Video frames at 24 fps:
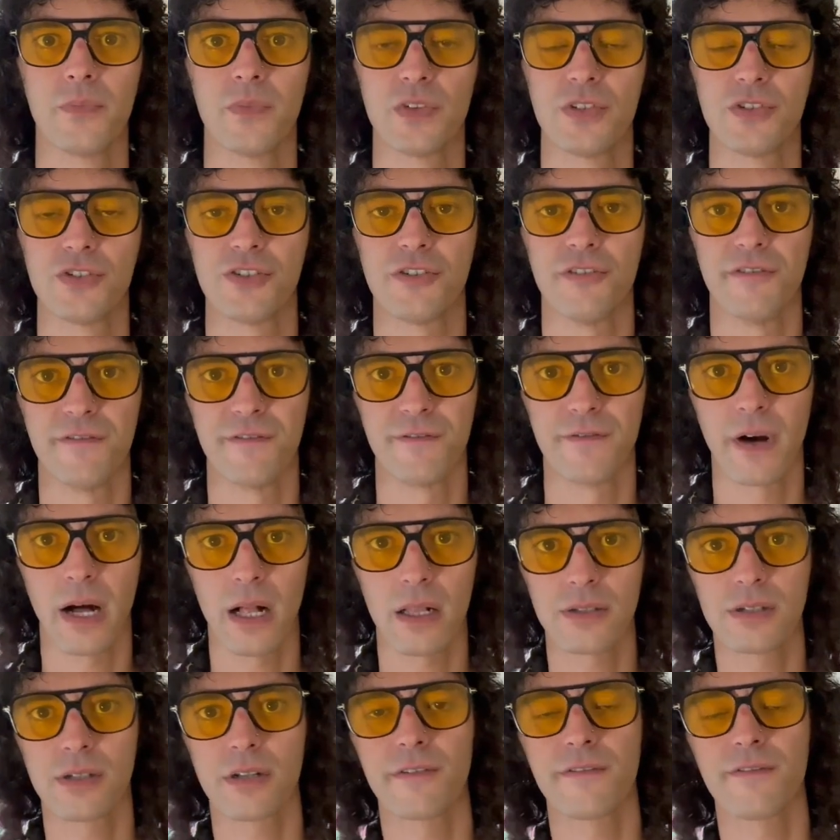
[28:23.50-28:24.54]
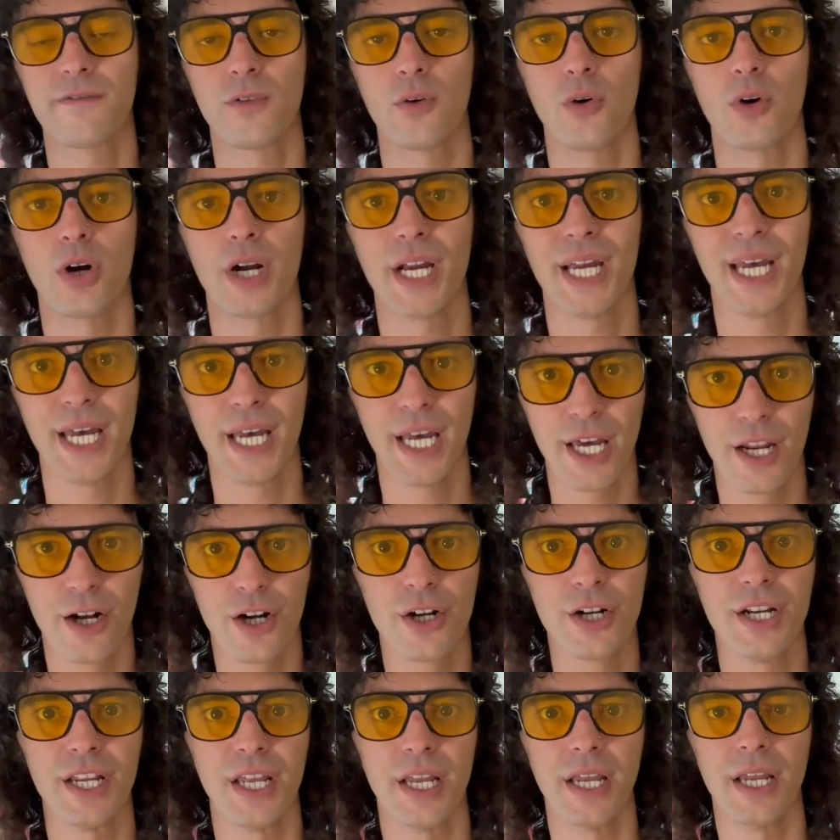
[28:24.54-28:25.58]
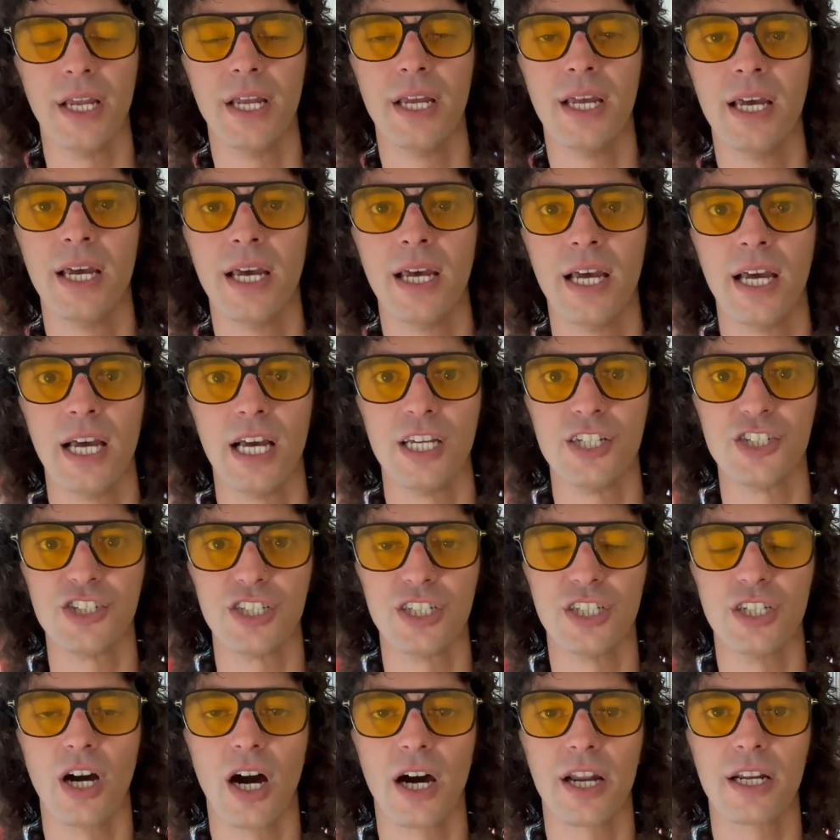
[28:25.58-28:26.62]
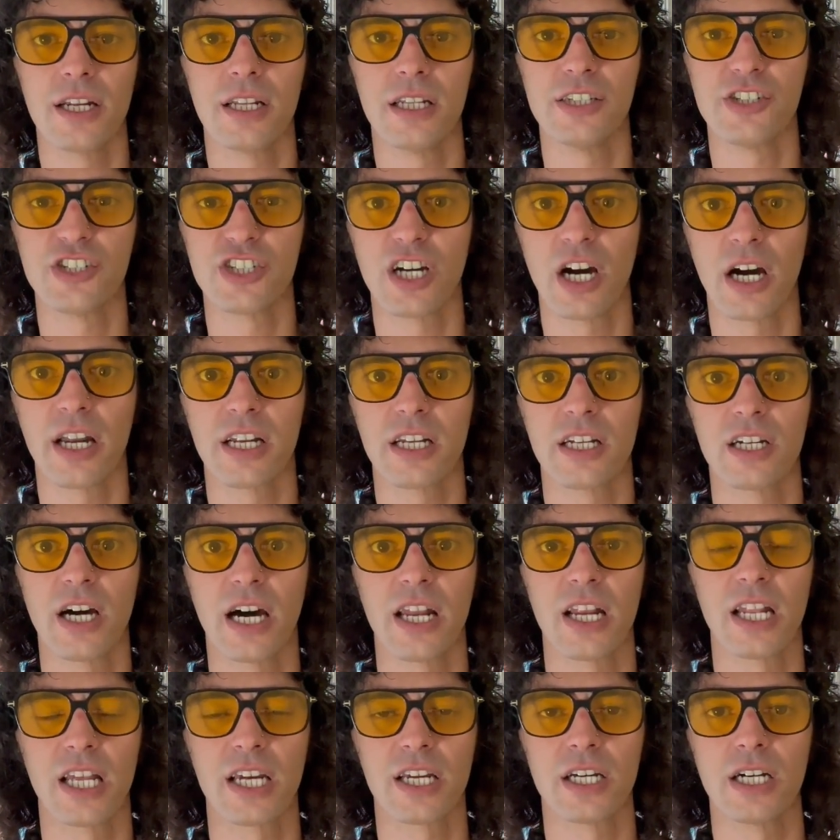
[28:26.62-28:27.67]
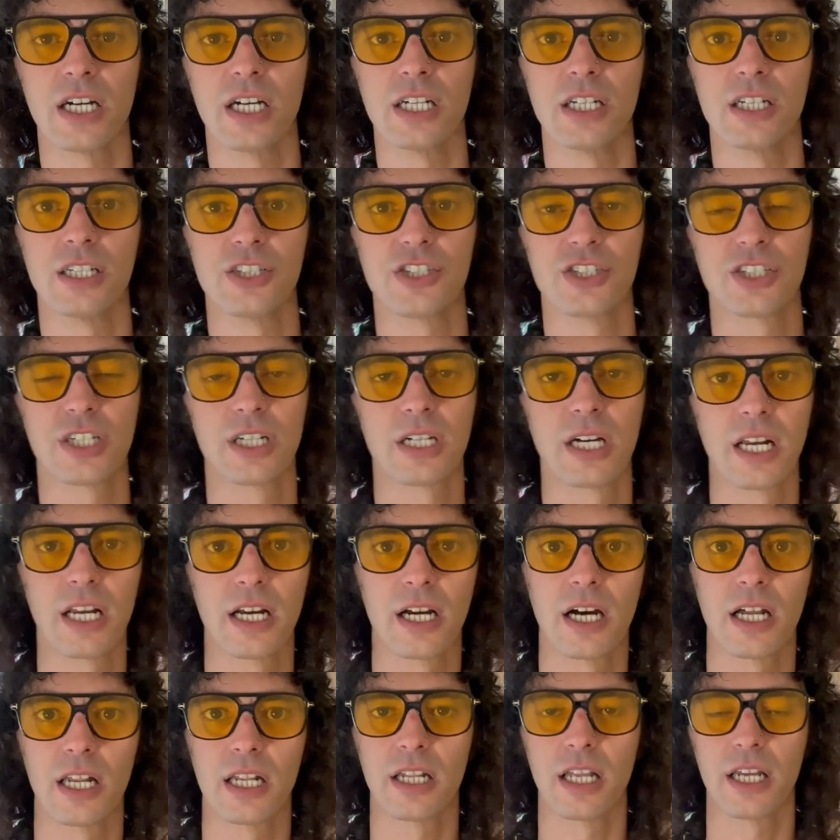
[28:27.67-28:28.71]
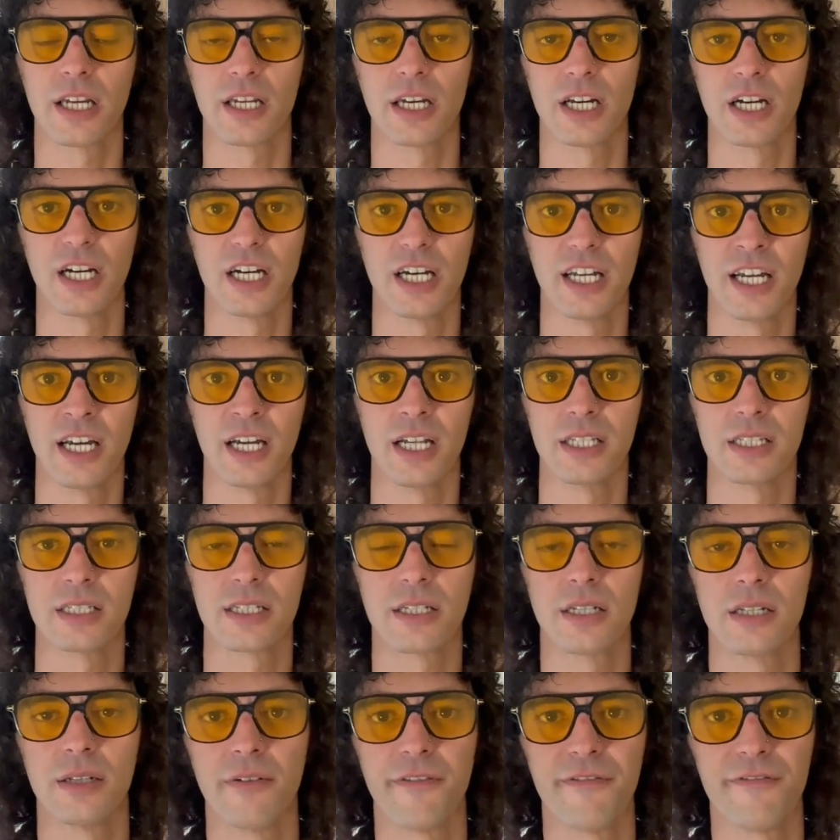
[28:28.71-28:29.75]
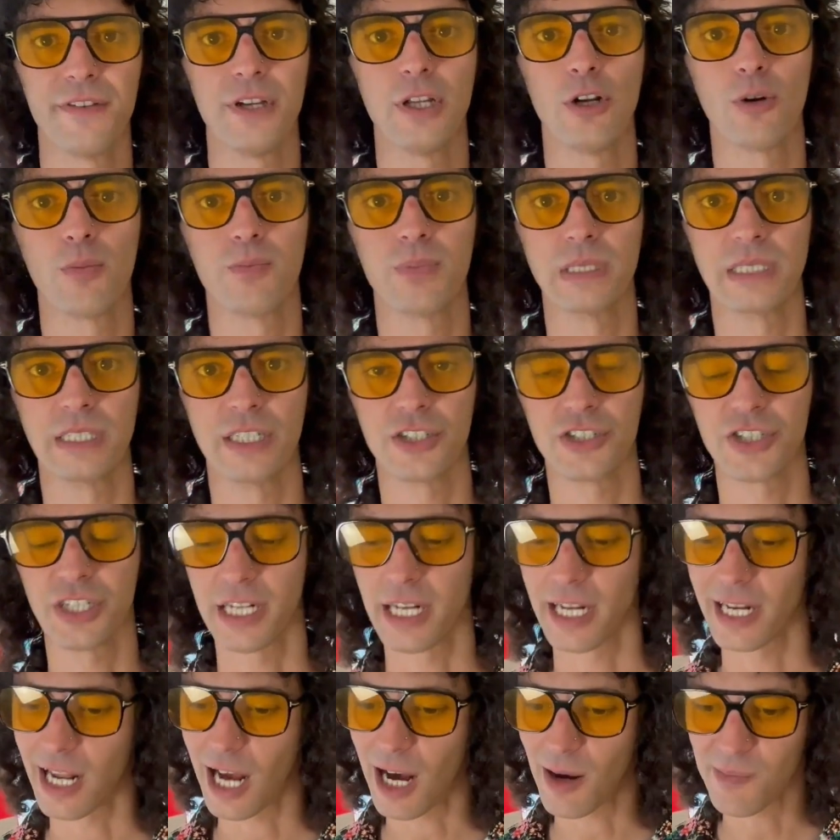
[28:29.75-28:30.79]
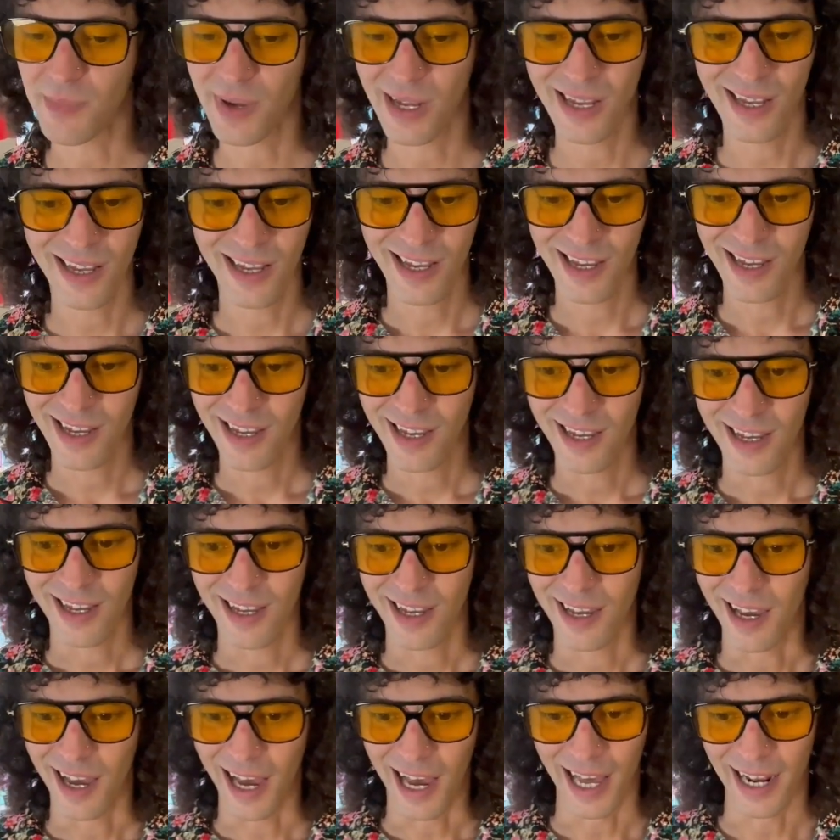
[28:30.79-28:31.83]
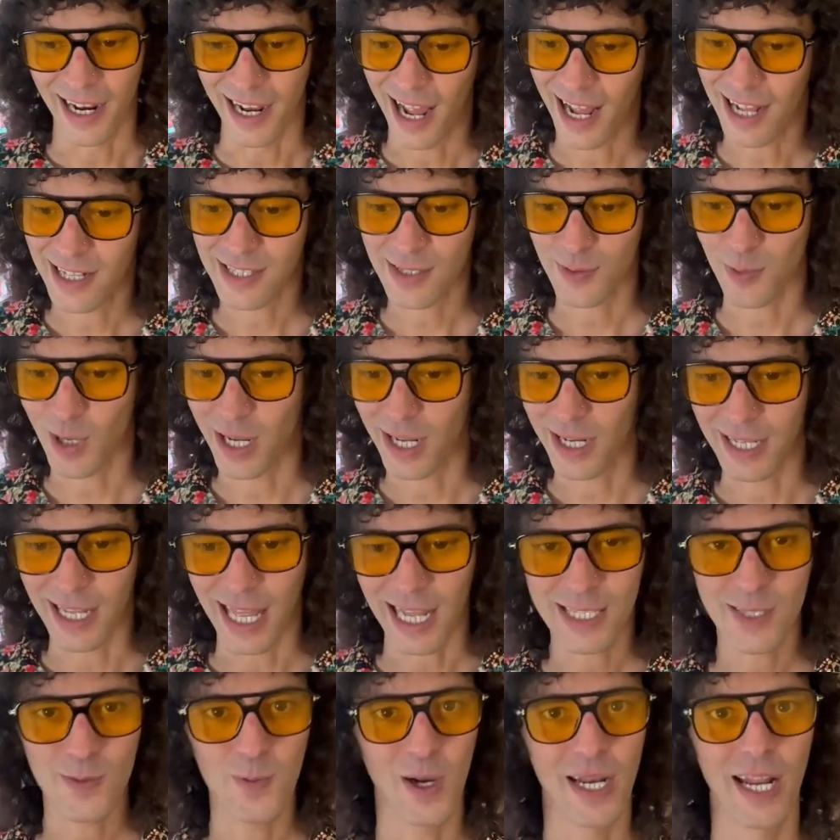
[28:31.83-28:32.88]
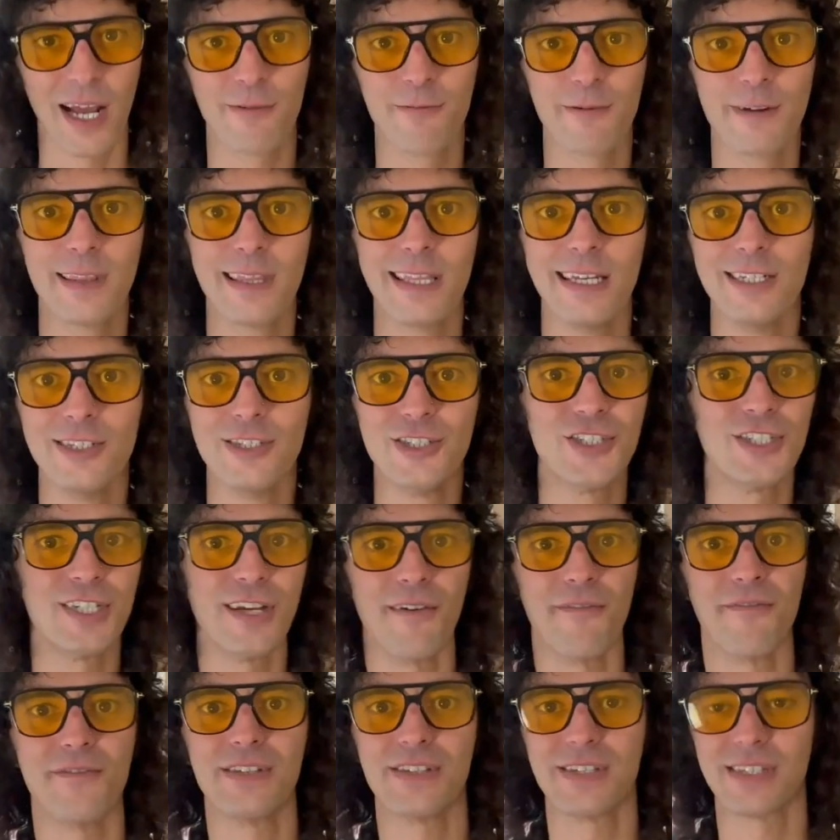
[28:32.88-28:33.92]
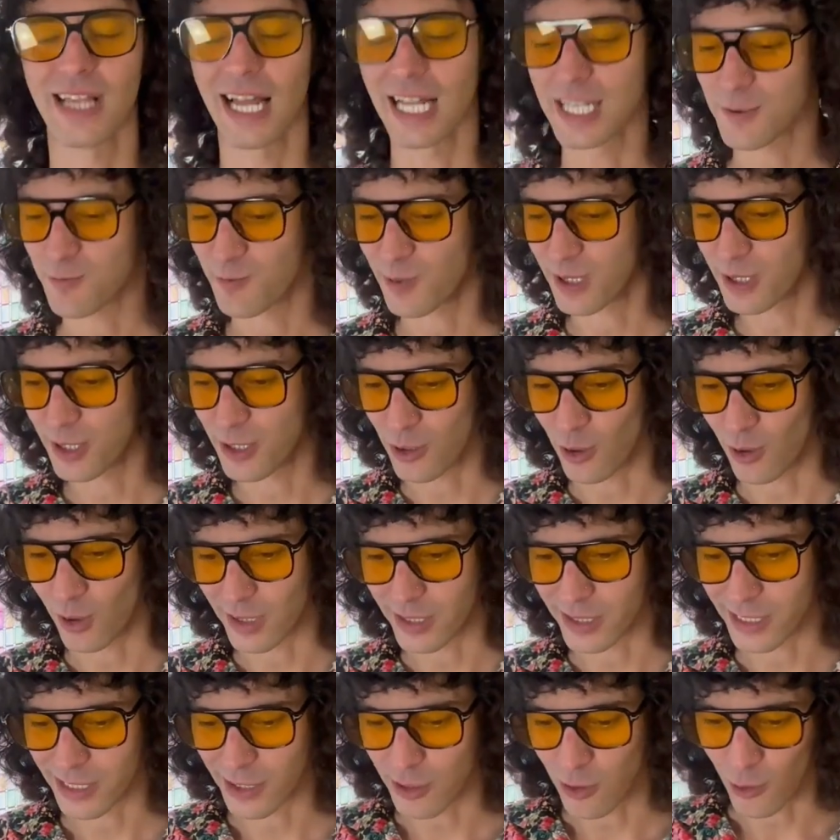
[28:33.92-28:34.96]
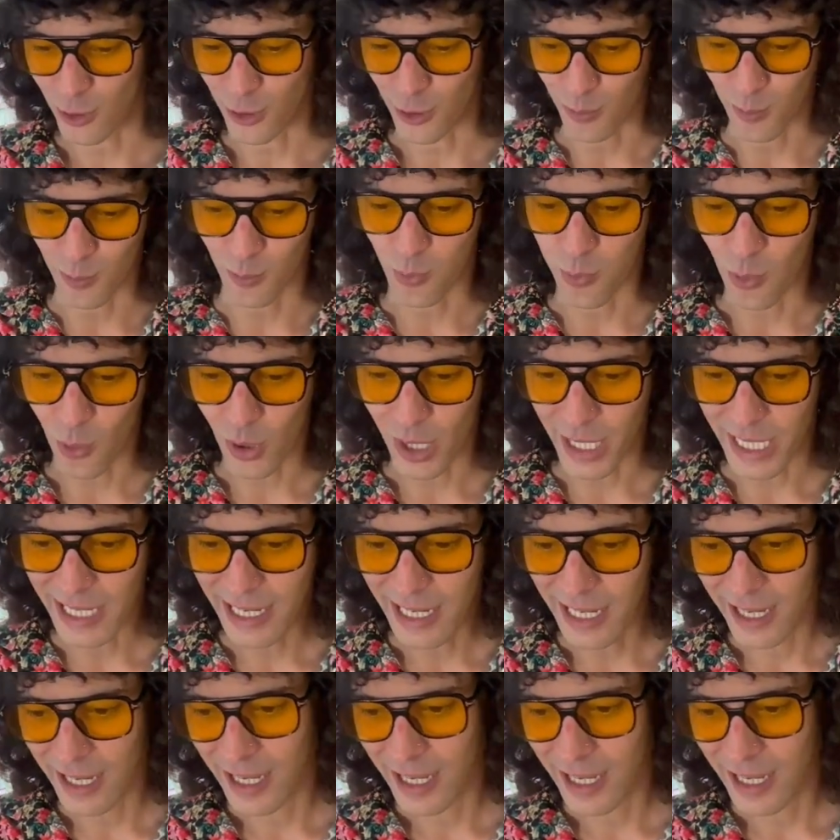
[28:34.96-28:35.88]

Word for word: She fell to the floor, hit her knee, she got in she got in kind of like a kind of got like a, a, fetal position and i'm um, and that's when that's when everything shifts that's when you know because you know your boy